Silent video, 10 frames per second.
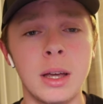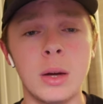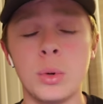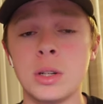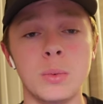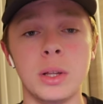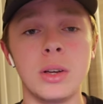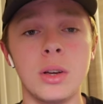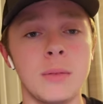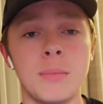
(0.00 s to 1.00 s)
which is really
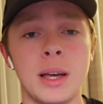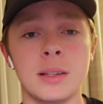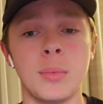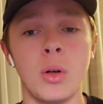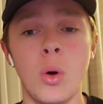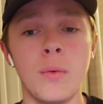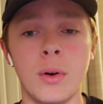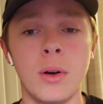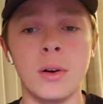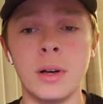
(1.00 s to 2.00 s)
good in basketball
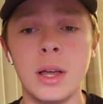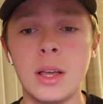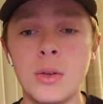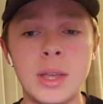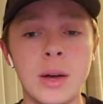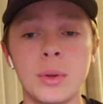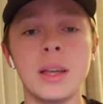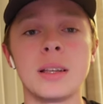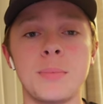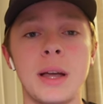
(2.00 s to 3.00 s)
overall. You can't
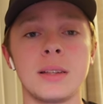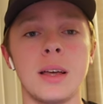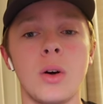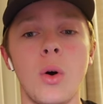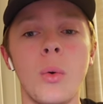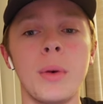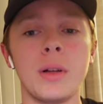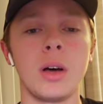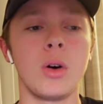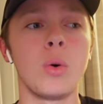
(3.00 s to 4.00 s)
really expect a whole
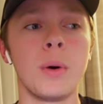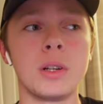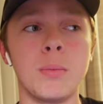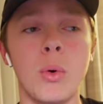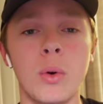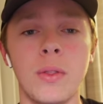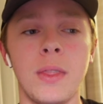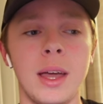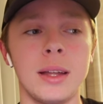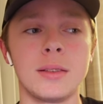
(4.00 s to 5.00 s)
a whole bunch more
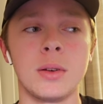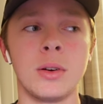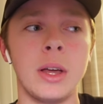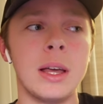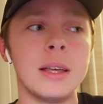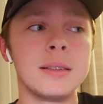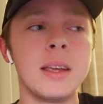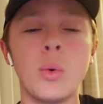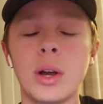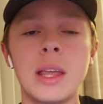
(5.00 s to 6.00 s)
than that. So
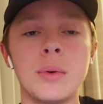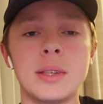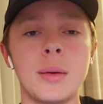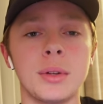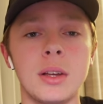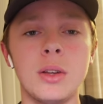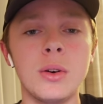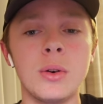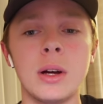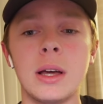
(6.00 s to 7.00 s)
seeing what he was able to
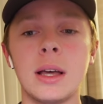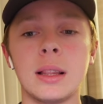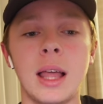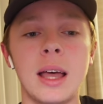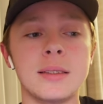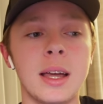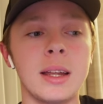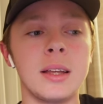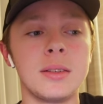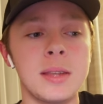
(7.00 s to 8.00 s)
do last
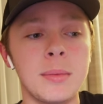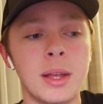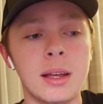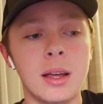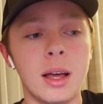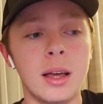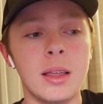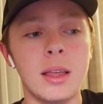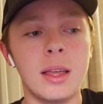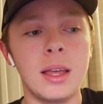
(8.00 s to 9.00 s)
night, it seemed like,
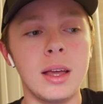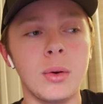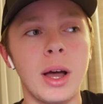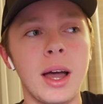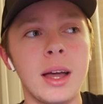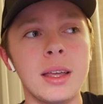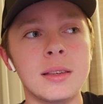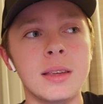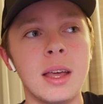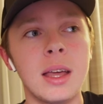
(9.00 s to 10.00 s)
it, I, I
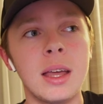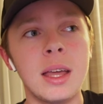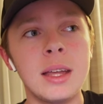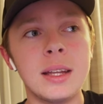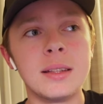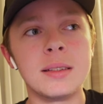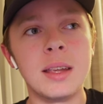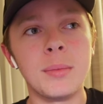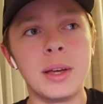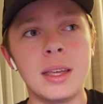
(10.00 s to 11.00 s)
guess it didn't
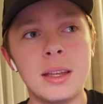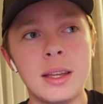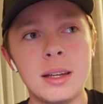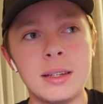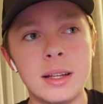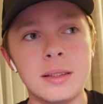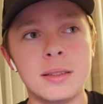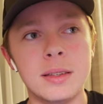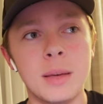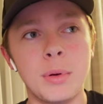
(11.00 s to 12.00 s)
seem like he he didn't
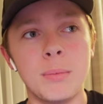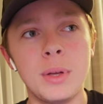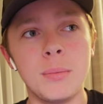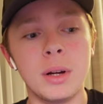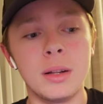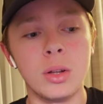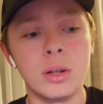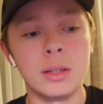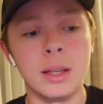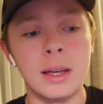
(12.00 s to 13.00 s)
skip a beat, but it
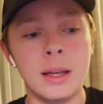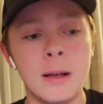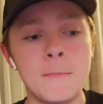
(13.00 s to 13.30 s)
looked like